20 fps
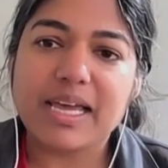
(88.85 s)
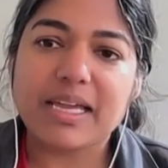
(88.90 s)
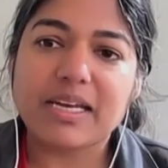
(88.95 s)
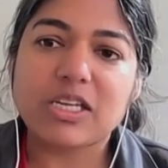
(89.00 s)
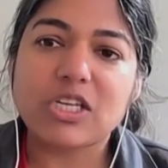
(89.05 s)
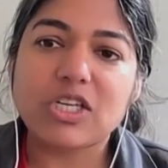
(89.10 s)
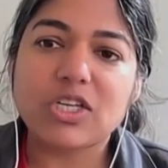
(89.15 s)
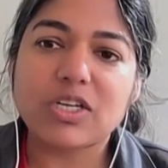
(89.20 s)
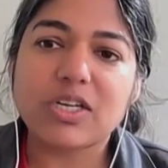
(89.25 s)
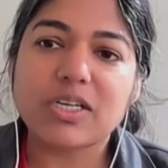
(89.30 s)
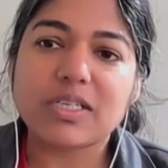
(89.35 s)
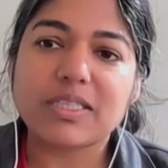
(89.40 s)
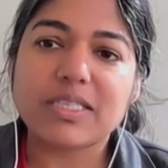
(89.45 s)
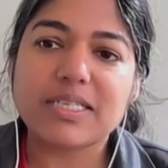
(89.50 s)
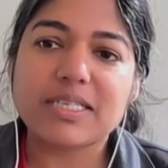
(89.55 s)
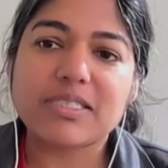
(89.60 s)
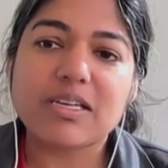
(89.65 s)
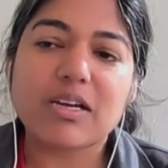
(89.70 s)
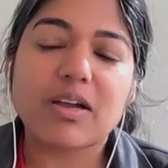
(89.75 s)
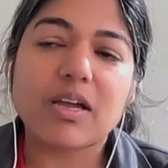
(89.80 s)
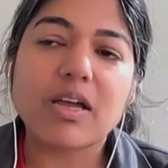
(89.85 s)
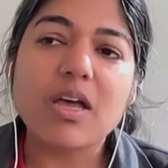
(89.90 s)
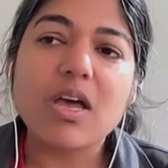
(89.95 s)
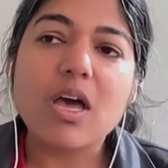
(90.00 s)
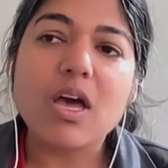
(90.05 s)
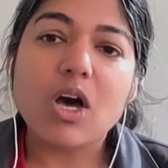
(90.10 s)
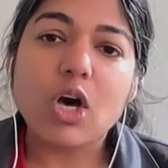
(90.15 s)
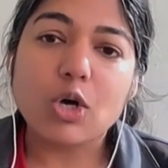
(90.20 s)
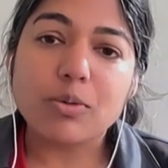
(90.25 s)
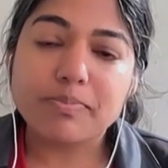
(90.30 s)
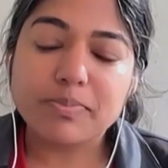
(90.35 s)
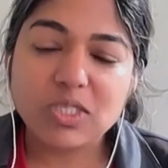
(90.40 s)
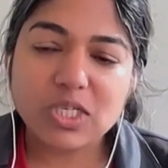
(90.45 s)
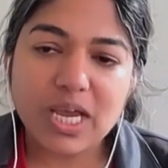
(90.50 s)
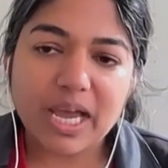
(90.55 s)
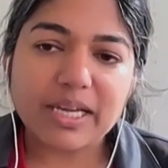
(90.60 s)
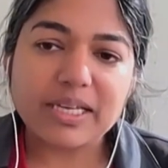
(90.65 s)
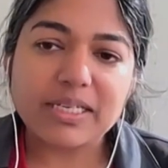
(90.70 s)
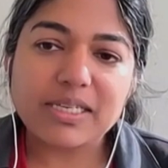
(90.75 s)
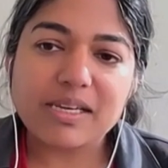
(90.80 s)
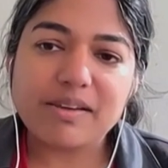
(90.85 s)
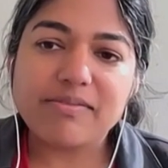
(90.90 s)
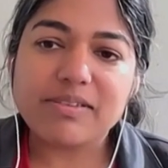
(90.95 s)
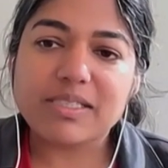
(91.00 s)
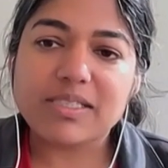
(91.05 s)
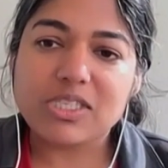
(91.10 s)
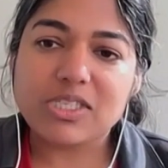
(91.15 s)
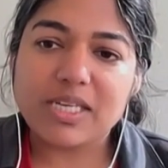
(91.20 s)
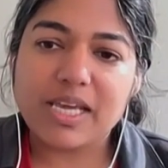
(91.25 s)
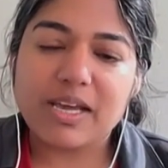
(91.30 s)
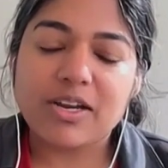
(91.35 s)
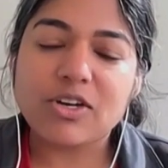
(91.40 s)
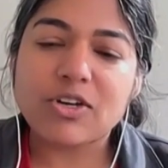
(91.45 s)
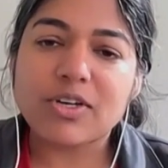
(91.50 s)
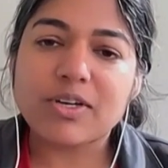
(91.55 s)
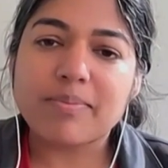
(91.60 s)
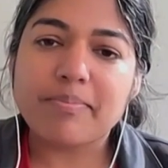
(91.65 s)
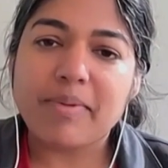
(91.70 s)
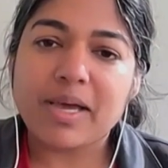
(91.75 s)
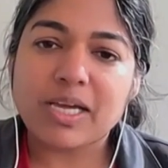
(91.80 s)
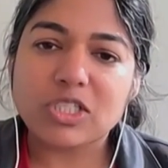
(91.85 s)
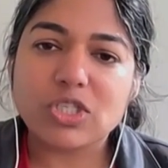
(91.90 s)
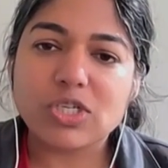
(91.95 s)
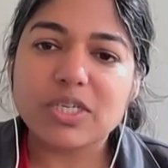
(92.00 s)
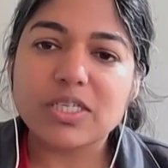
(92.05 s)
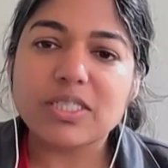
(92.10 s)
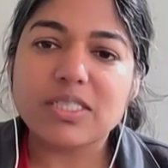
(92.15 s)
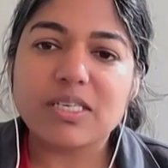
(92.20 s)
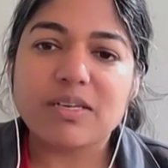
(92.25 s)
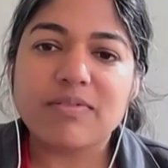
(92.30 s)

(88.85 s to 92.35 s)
And here, these are objective and standard measures.